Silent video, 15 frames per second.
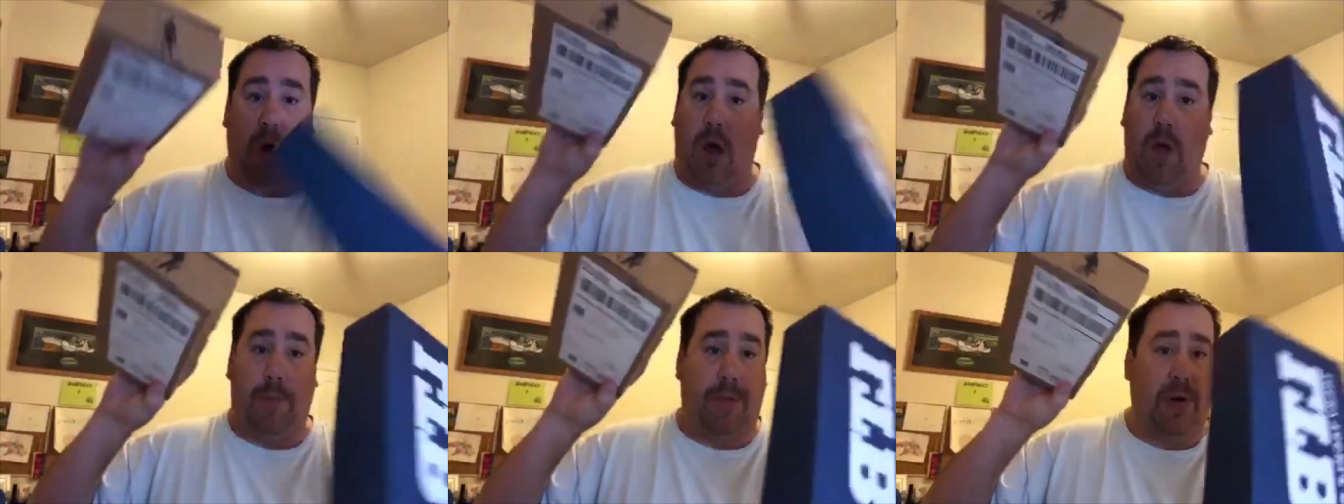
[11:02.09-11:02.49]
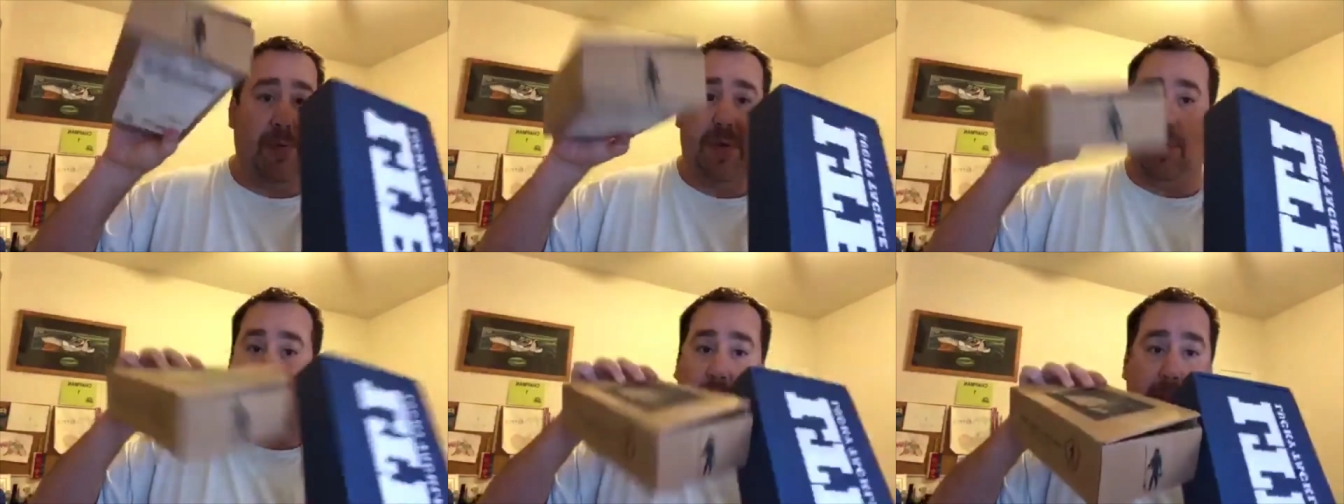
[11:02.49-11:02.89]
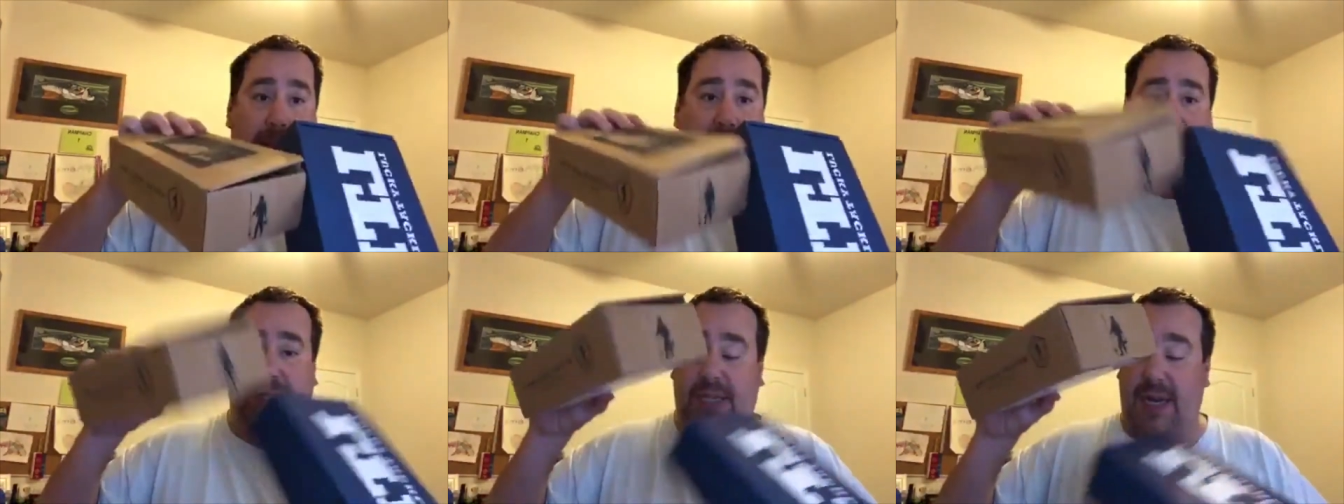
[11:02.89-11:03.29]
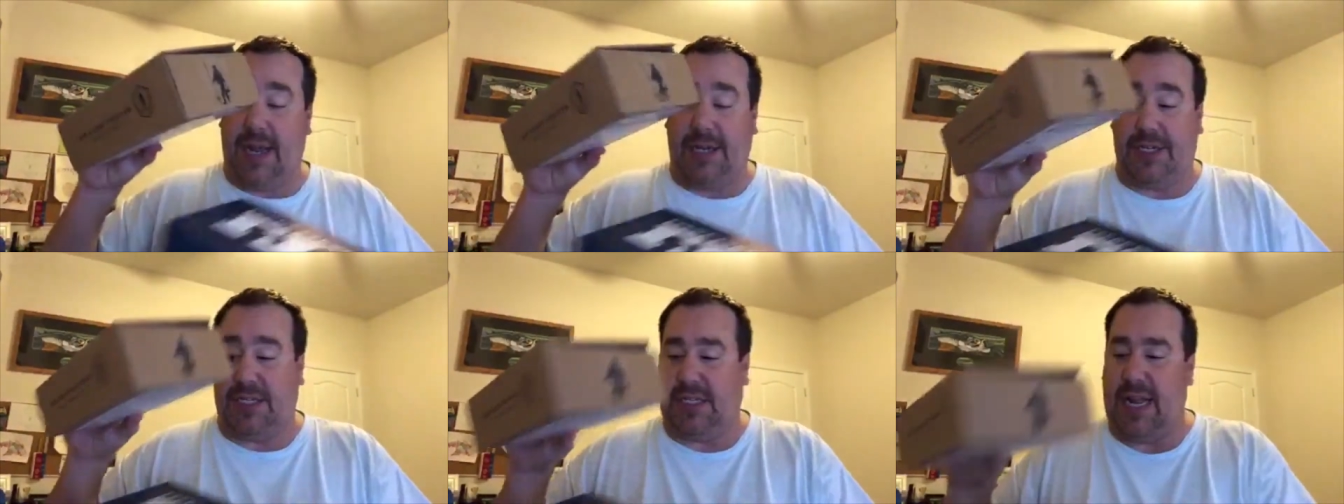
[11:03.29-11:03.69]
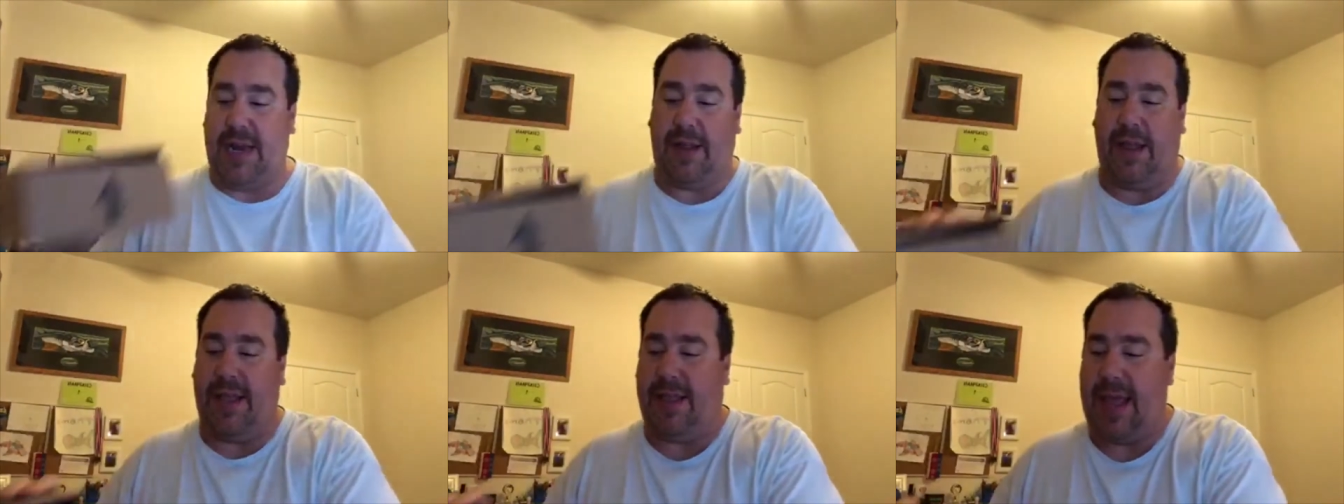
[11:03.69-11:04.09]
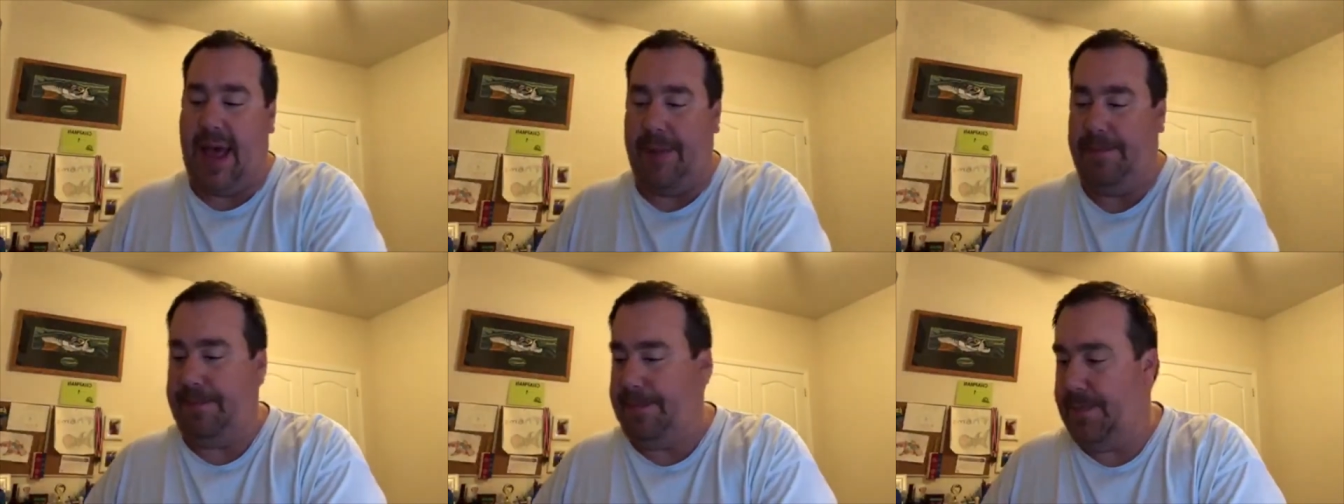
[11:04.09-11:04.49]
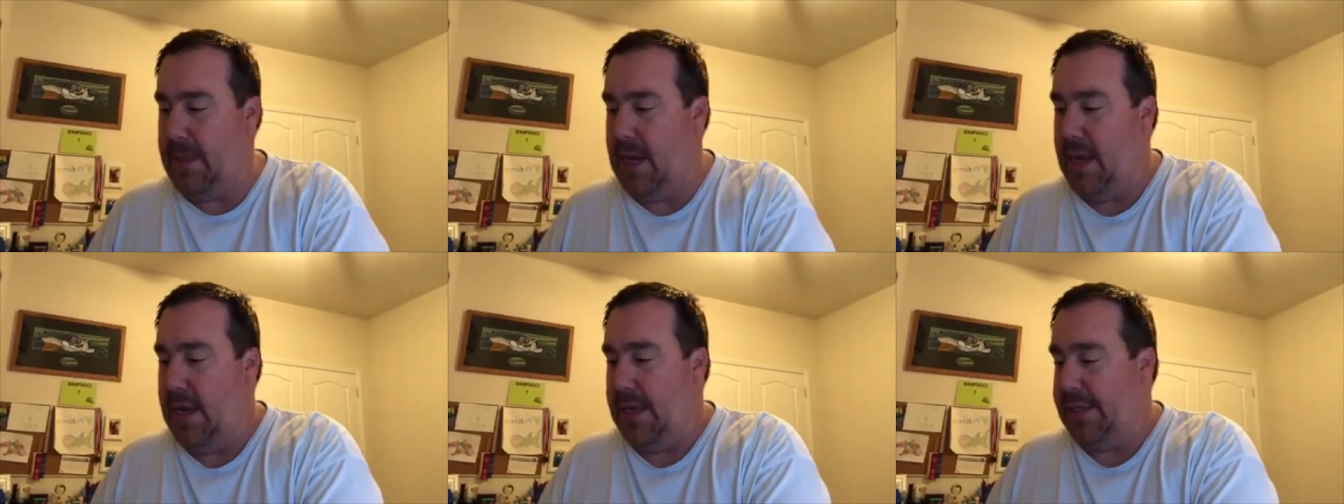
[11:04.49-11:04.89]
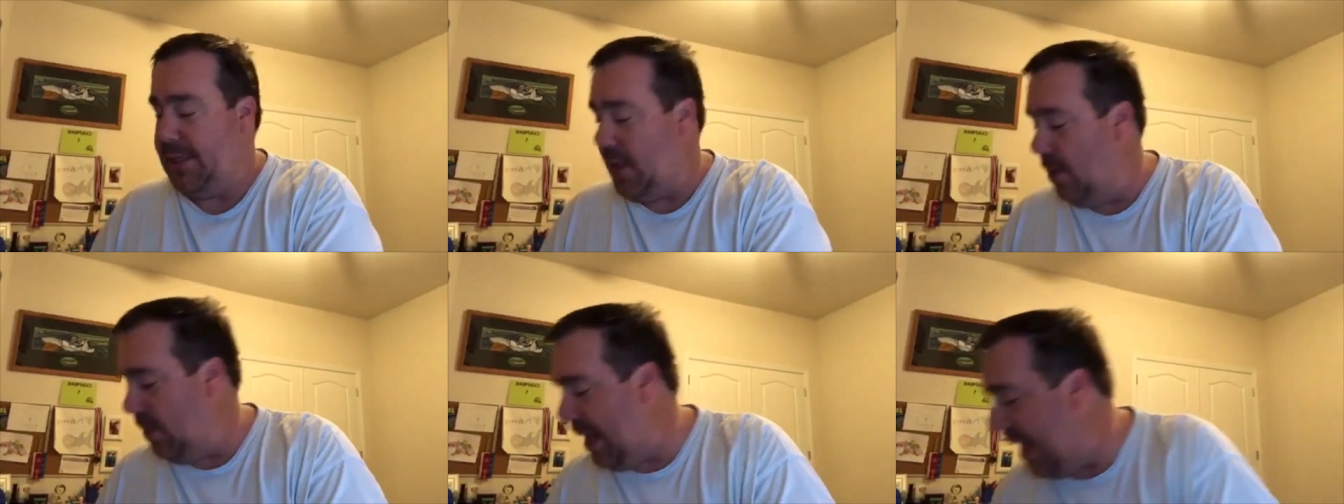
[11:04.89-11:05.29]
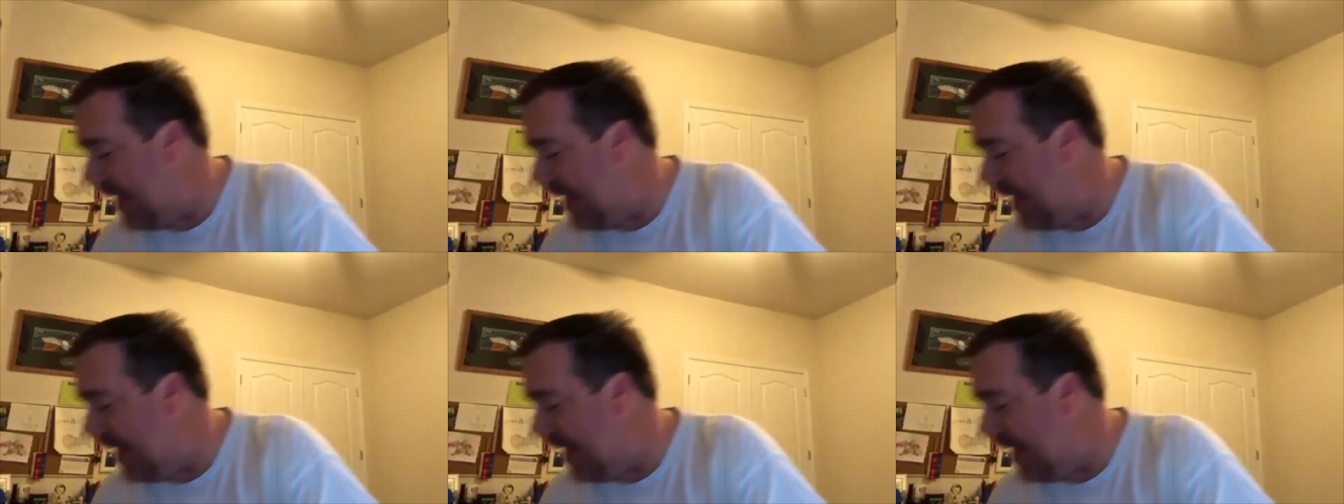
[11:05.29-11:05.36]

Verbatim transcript: put them in one box and I just send it like that. So